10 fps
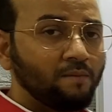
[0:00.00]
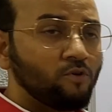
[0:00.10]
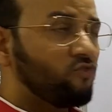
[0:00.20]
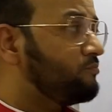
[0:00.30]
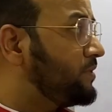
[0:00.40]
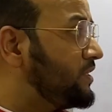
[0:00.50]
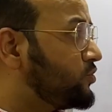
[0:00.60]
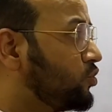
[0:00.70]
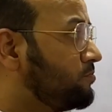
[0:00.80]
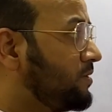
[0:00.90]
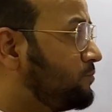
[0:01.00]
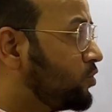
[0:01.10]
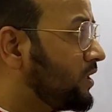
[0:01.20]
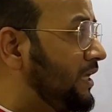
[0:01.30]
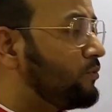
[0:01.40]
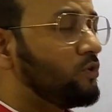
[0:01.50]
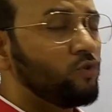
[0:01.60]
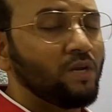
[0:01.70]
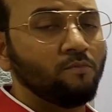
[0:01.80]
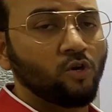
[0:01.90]
number of B's should be put equal to
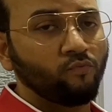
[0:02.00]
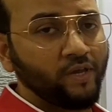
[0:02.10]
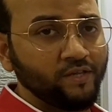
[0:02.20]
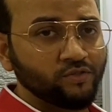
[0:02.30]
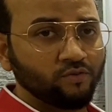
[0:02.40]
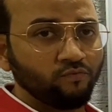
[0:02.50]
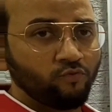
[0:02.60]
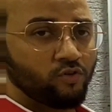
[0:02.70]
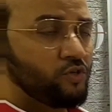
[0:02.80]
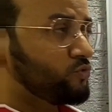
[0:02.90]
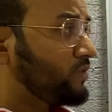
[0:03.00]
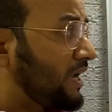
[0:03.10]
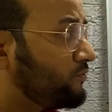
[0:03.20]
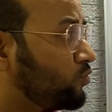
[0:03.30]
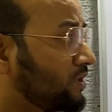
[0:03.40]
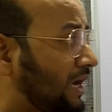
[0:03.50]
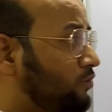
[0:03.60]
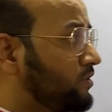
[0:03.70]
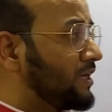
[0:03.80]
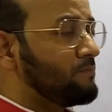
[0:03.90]
the number of A's. For this, we have to
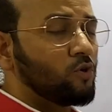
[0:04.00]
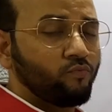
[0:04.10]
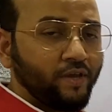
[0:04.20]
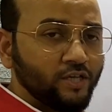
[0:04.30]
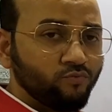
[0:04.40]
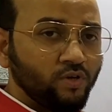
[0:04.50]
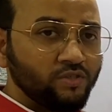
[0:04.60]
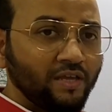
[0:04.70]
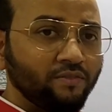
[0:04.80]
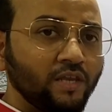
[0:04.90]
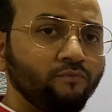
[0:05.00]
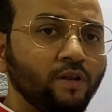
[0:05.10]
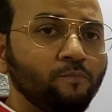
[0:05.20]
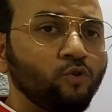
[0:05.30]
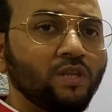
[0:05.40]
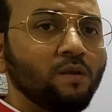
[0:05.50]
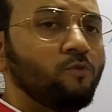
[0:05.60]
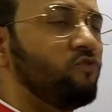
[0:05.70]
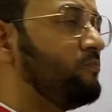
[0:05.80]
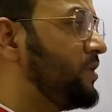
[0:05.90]
count the number of A's first, and then we'll put the
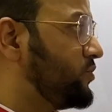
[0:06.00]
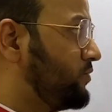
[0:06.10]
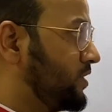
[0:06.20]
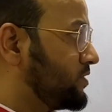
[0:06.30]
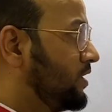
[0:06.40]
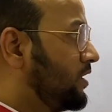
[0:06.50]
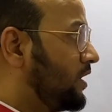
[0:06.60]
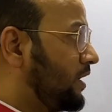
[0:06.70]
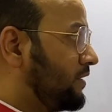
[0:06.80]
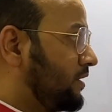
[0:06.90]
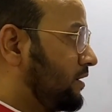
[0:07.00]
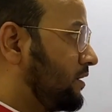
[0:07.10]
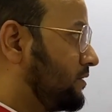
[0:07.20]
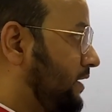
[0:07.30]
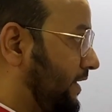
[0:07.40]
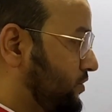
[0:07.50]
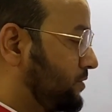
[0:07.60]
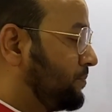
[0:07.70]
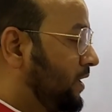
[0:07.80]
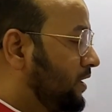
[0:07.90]
number of B's first
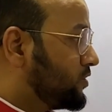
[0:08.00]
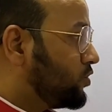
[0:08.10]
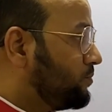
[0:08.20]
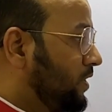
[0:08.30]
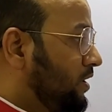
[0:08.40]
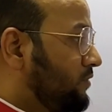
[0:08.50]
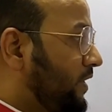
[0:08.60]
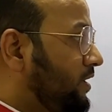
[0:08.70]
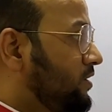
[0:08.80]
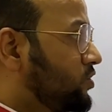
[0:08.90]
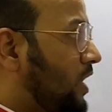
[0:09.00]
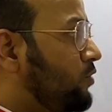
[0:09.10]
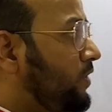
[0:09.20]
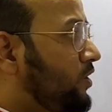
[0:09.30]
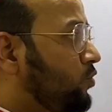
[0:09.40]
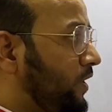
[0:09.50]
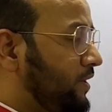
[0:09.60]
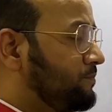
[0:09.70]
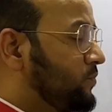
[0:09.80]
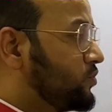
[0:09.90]
next. So, fine. So, how we'll do
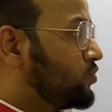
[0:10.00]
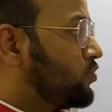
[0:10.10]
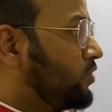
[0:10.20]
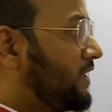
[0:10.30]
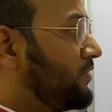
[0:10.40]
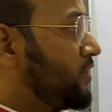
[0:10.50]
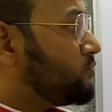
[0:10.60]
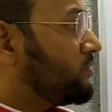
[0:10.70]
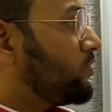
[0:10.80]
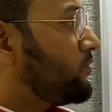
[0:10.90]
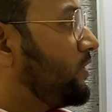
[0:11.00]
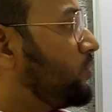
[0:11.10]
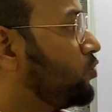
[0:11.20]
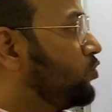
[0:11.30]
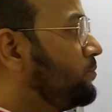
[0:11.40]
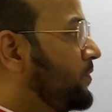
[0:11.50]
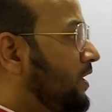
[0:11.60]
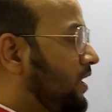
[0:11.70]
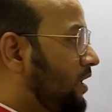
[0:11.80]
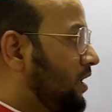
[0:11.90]
it? So, in this one, what we'll do,
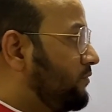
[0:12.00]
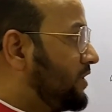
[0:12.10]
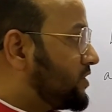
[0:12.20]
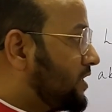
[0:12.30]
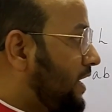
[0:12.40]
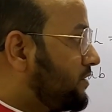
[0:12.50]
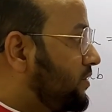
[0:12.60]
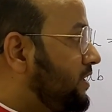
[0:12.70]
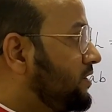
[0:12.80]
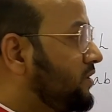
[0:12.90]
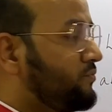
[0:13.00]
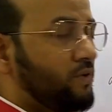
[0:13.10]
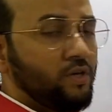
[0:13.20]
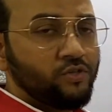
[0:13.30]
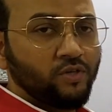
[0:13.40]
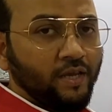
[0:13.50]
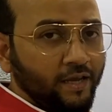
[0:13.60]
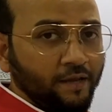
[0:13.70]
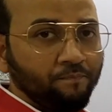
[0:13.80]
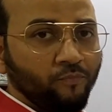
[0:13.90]
we'll start reading the first
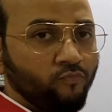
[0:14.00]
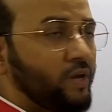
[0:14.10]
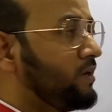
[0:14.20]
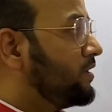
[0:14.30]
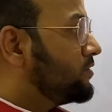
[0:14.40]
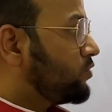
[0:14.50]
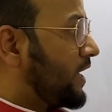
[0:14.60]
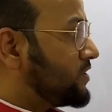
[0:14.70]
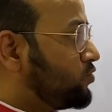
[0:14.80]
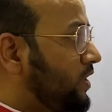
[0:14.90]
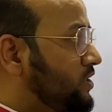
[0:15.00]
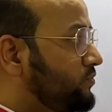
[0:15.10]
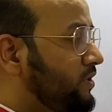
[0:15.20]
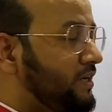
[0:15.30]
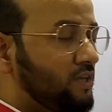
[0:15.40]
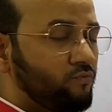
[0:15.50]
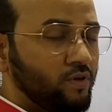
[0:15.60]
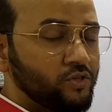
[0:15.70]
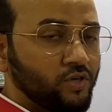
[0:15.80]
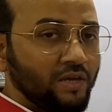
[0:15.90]
A. Fine. So, as soon as we read the
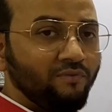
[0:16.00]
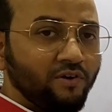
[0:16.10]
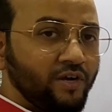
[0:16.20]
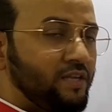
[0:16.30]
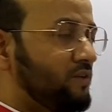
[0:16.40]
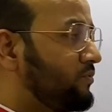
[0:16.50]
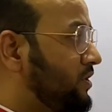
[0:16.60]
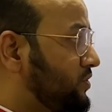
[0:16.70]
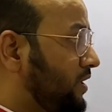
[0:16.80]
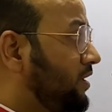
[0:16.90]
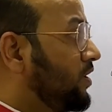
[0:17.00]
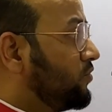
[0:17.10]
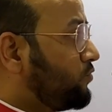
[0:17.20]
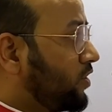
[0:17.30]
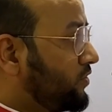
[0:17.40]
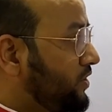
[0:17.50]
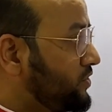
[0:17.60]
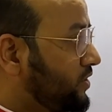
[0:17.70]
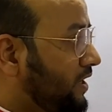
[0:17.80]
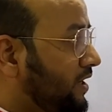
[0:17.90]
first A, we'll read the first A. For
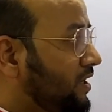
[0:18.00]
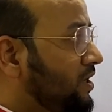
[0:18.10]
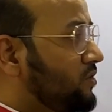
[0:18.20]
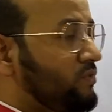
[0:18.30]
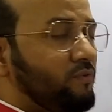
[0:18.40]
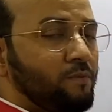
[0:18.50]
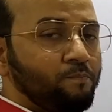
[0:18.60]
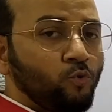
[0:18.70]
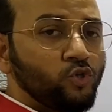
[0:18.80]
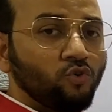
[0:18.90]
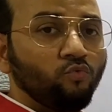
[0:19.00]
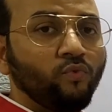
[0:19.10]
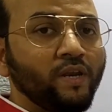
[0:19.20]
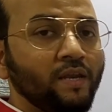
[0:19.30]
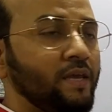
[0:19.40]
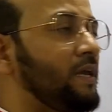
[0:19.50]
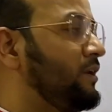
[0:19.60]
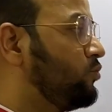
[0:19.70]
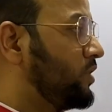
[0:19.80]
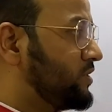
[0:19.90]
this A, we will push one A
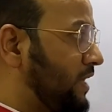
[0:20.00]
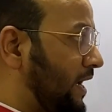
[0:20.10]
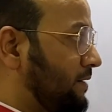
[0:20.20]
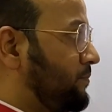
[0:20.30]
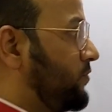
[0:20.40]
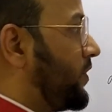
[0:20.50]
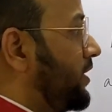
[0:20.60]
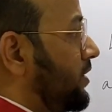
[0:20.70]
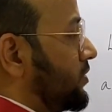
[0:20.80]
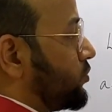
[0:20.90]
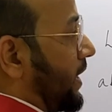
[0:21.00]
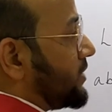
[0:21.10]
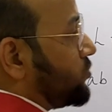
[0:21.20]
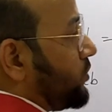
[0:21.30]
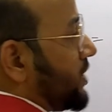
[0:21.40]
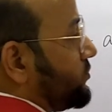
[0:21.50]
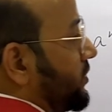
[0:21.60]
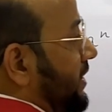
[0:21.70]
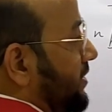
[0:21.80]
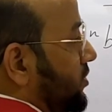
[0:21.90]
into the stack. Fine. So as soon as
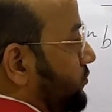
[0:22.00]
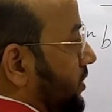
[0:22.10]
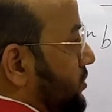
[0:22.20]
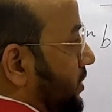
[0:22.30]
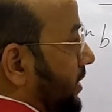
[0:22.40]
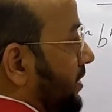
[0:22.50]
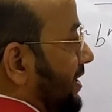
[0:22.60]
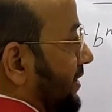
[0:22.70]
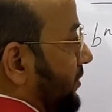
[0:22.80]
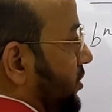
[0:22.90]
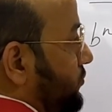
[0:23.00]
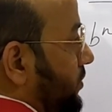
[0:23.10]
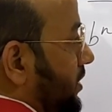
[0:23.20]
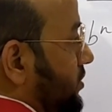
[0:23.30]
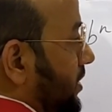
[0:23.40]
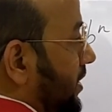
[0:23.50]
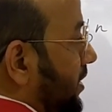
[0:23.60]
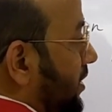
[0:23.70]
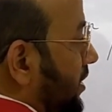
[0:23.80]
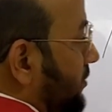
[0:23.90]
we read this first A